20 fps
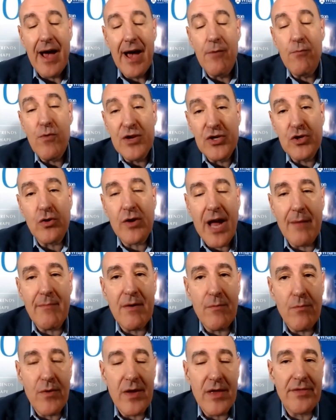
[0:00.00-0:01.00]
and we should
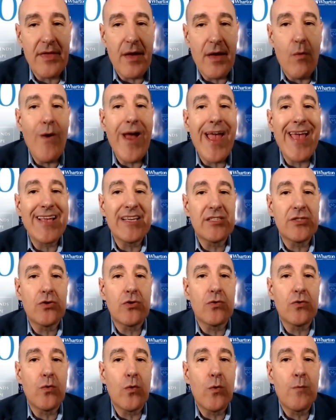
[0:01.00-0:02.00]
come up with uh, ways
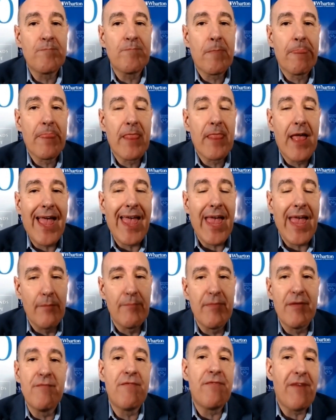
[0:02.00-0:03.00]
to
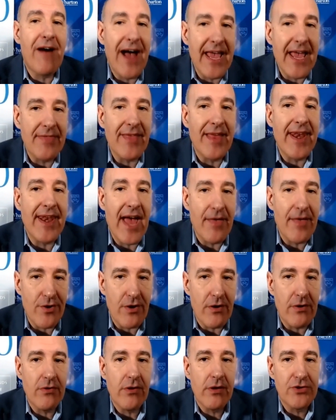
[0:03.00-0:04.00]
help them find
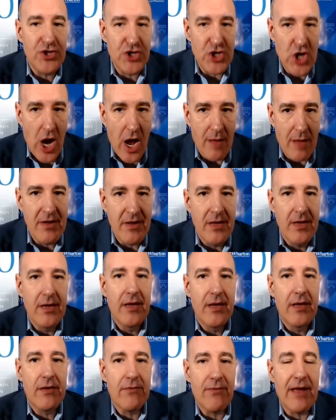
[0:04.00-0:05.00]
another job,
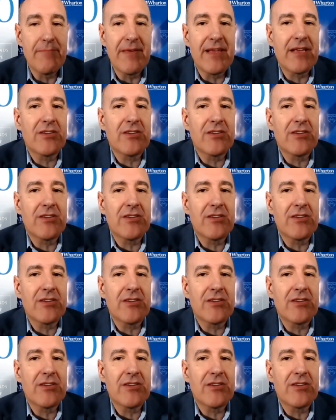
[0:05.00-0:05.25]
right?